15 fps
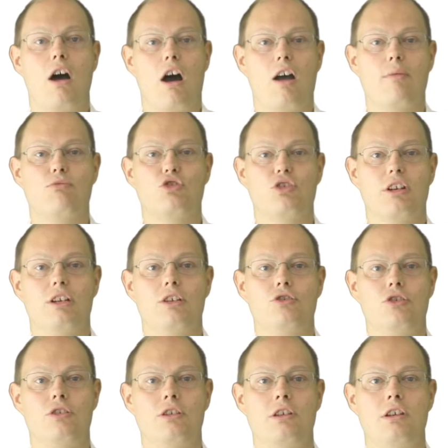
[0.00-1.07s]
I'm
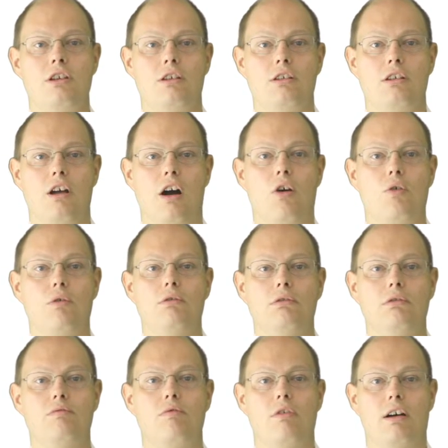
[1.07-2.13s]
changing here the
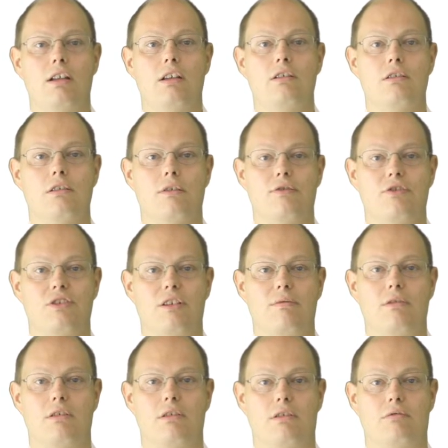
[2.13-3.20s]
old value of
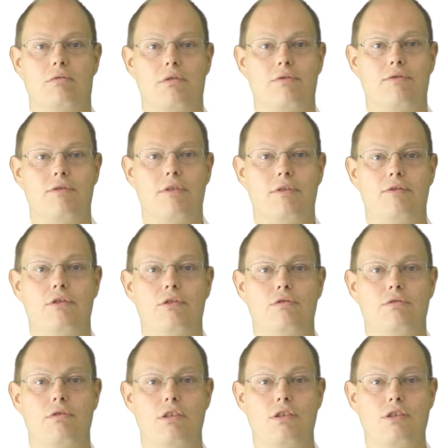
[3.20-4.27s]
750
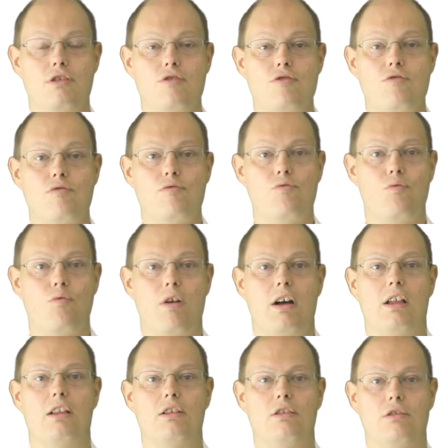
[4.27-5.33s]
to a new
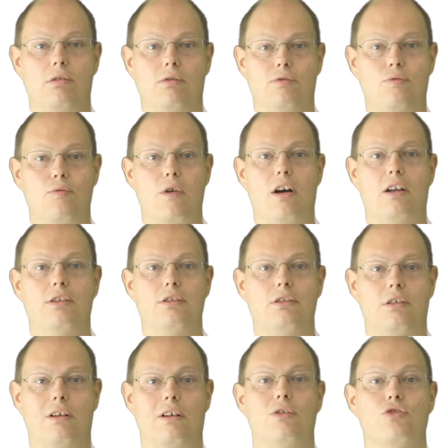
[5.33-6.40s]
value of
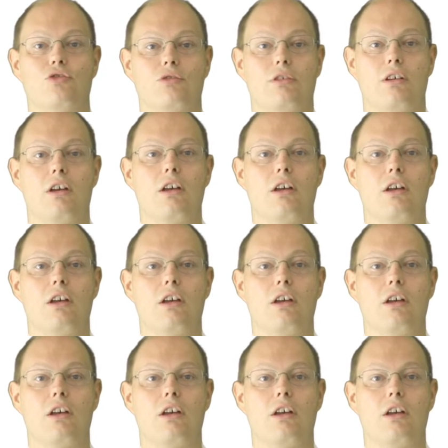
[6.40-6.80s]
1000.